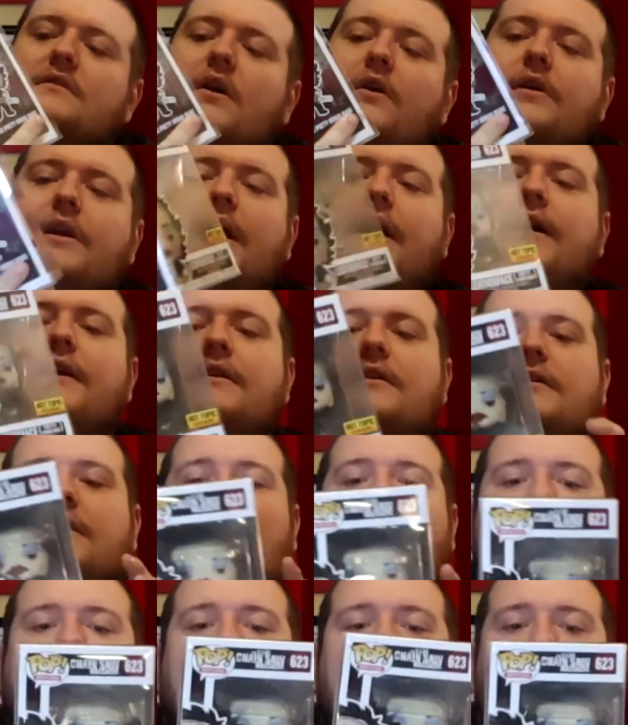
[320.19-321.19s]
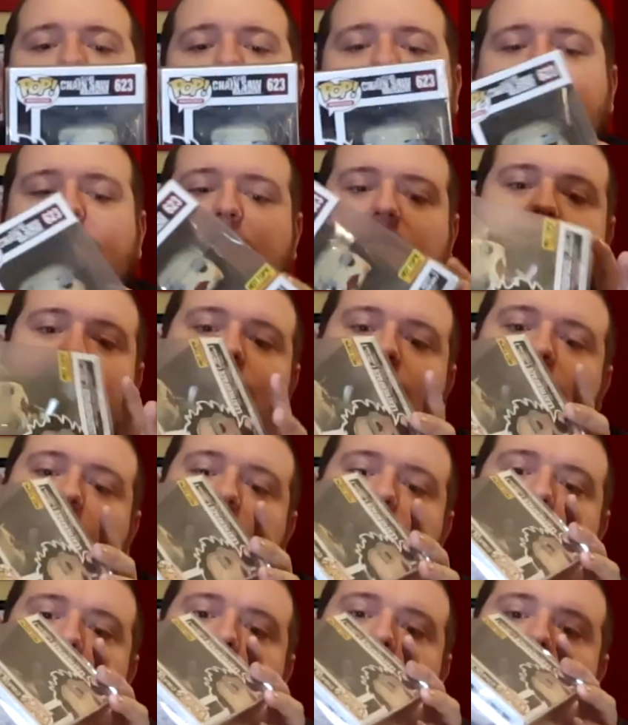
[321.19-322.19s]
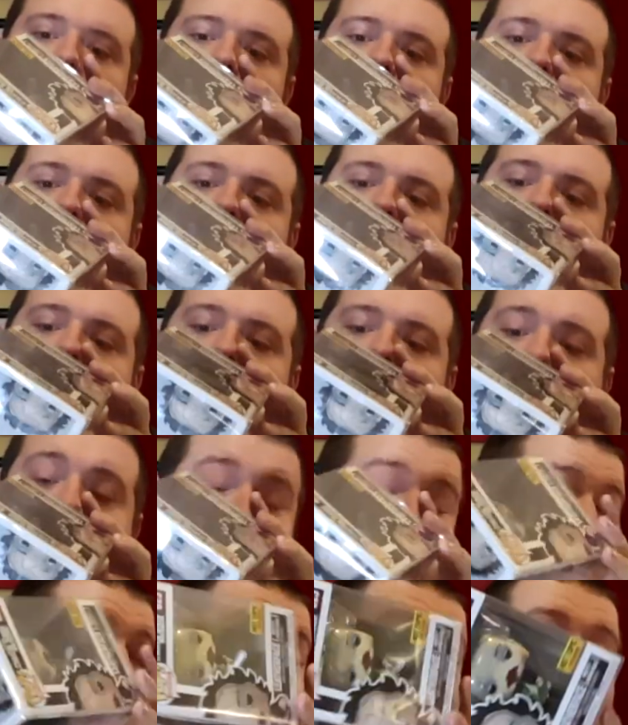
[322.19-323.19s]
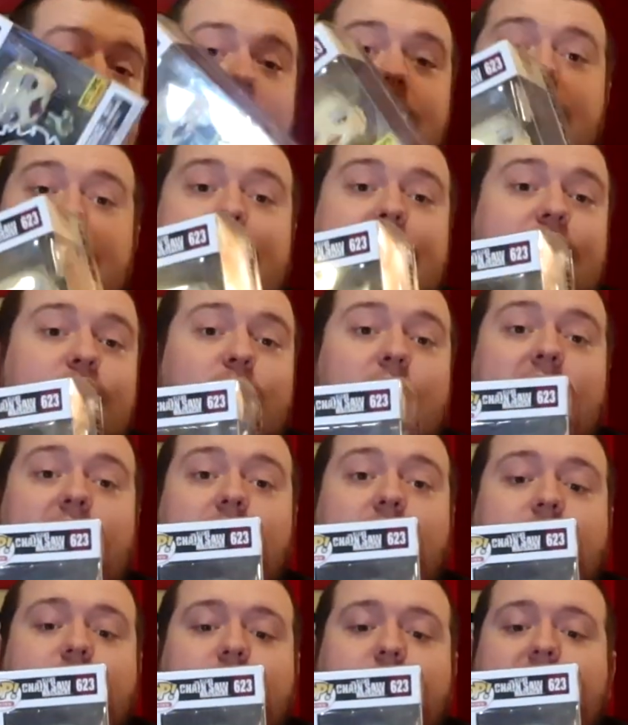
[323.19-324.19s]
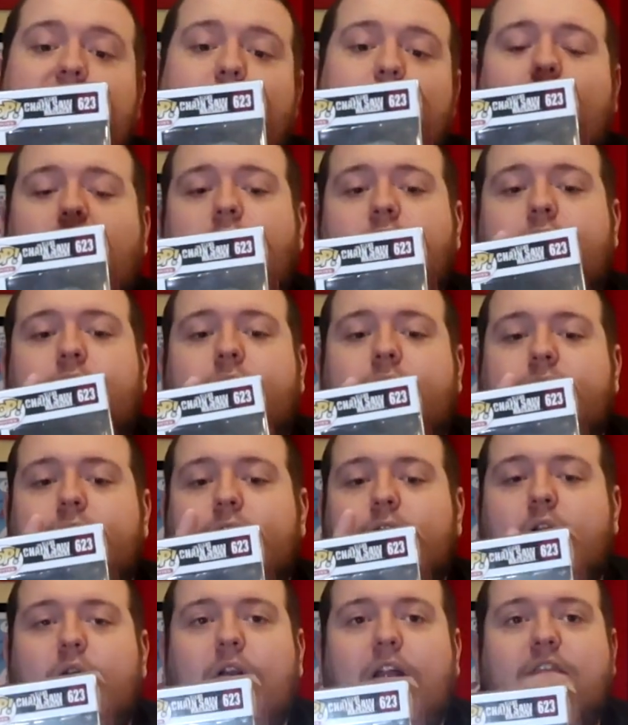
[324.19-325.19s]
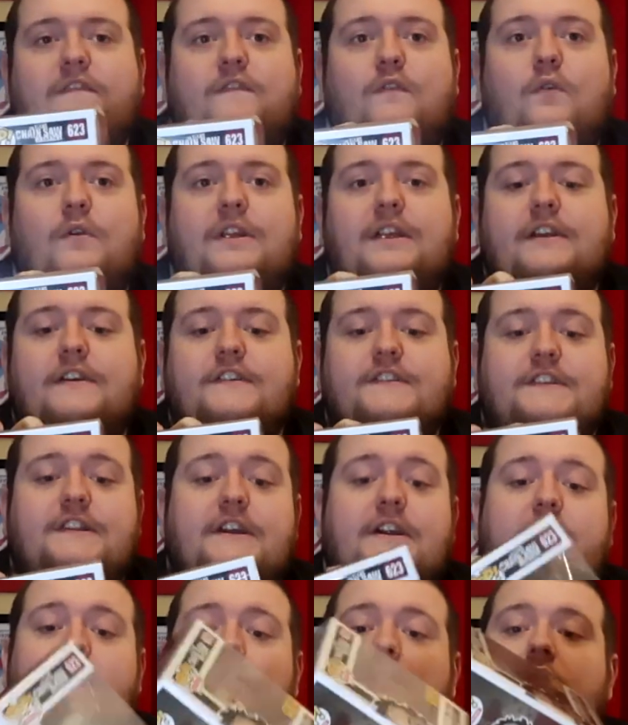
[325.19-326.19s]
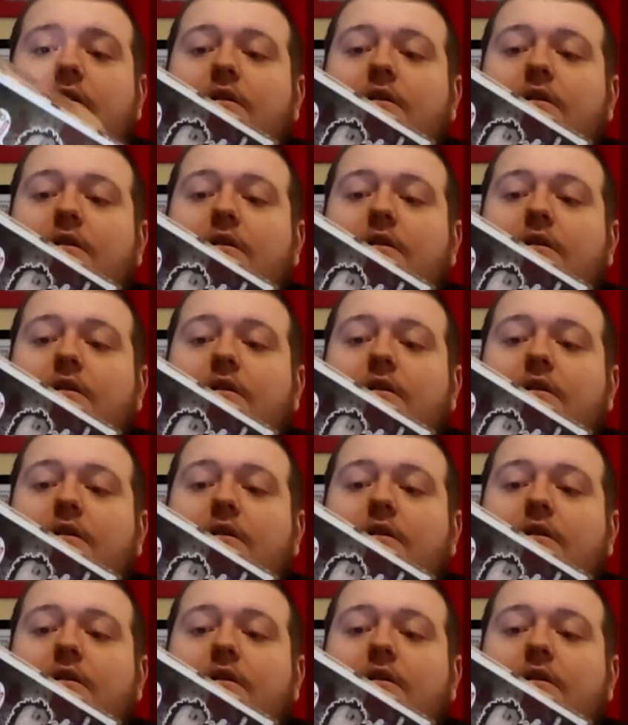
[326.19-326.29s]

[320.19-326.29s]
Okay, Hot Topic exclusive from 2018 as well. So again, we're going on 4 years there.